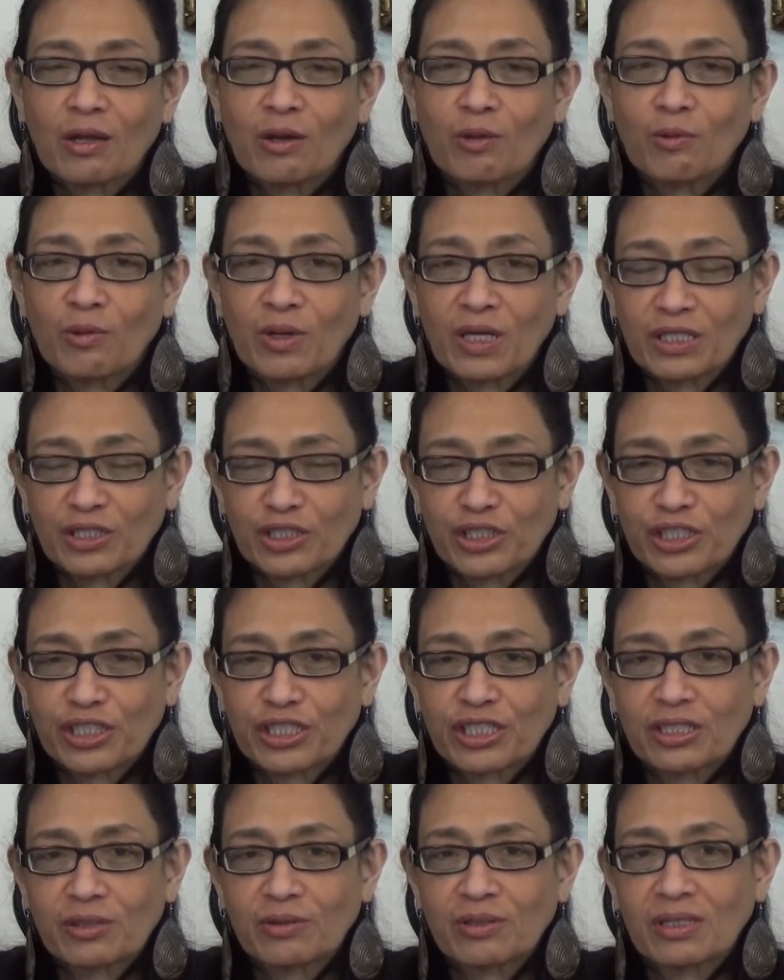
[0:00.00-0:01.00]

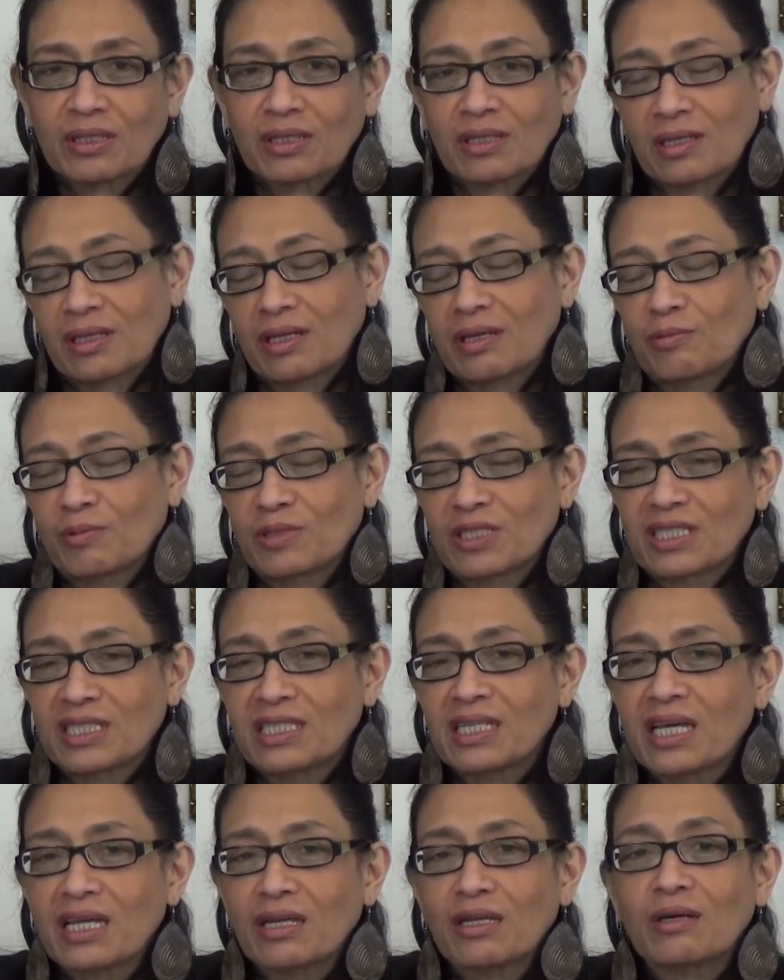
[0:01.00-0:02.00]
which it was
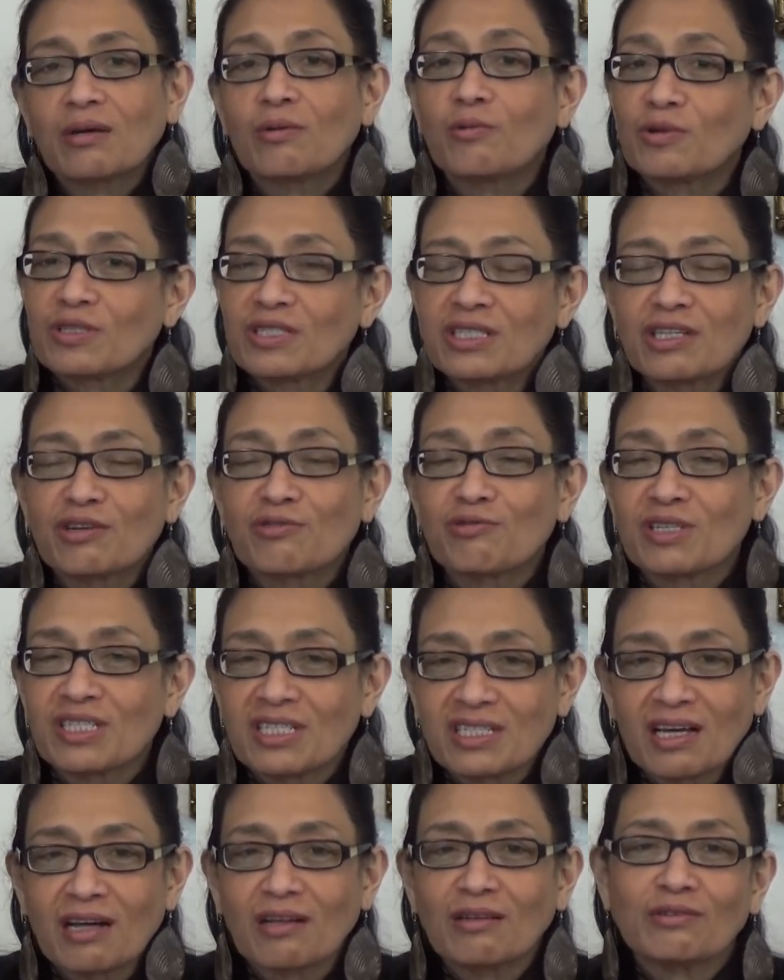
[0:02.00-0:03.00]
said was the
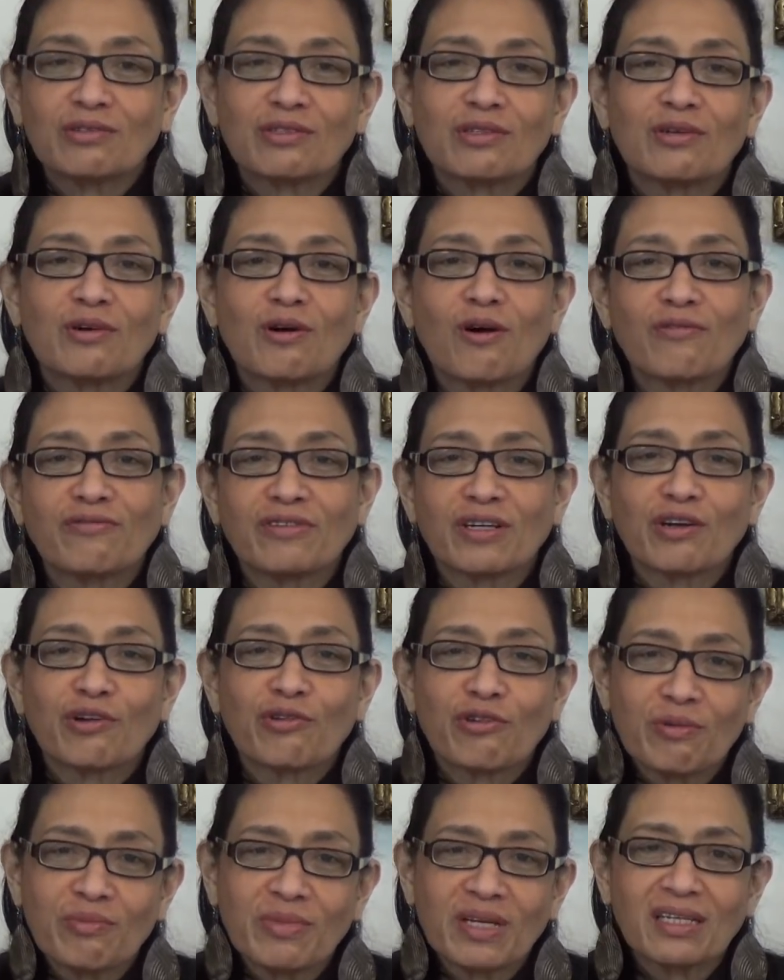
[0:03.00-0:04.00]
result of a
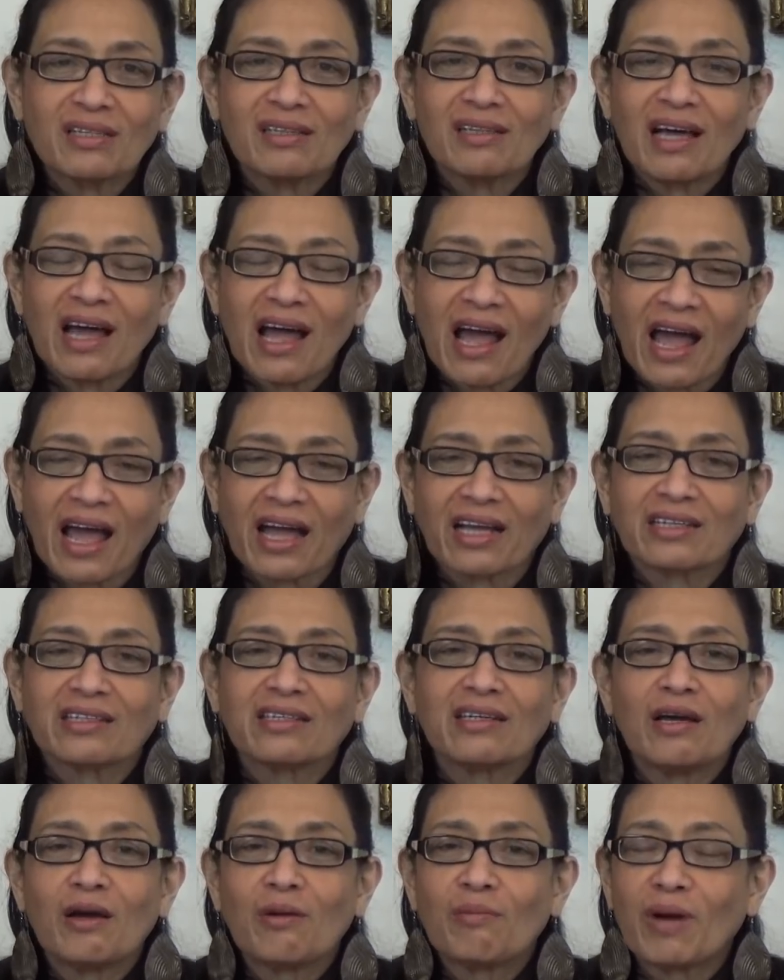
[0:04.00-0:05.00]
criminal act
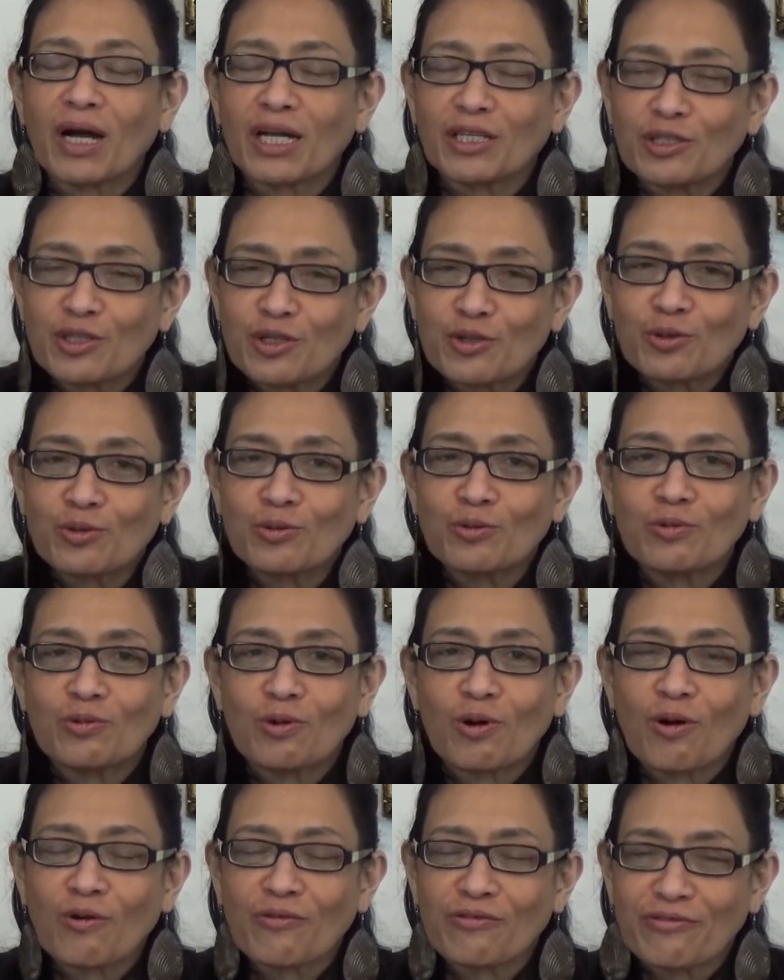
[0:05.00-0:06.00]
by 2
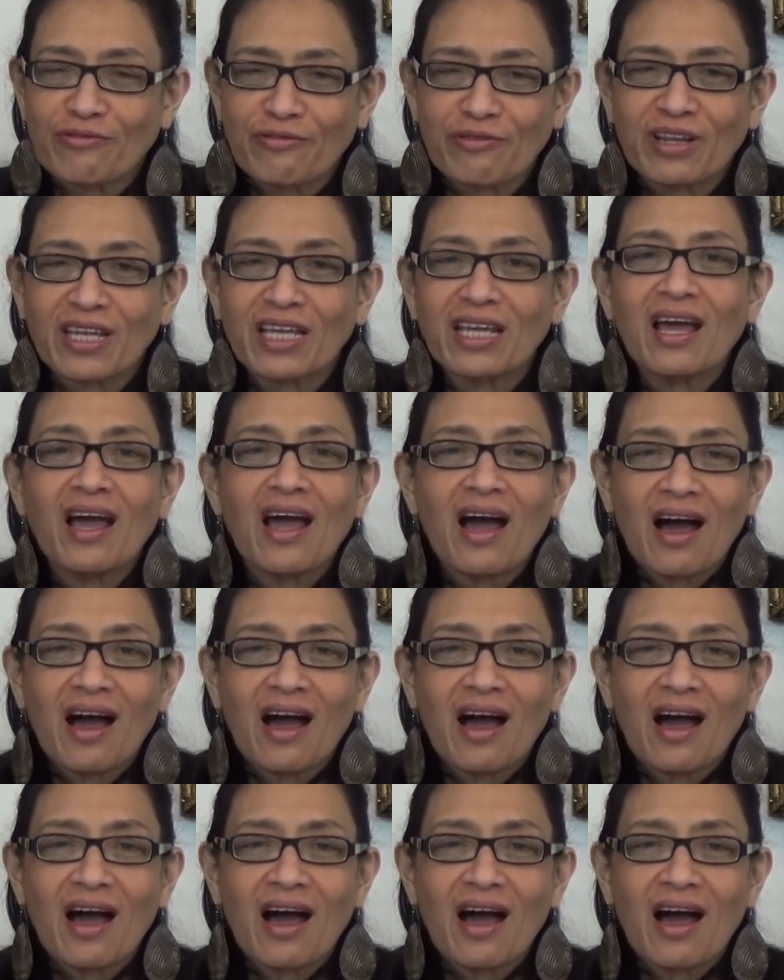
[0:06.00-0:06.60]
or 3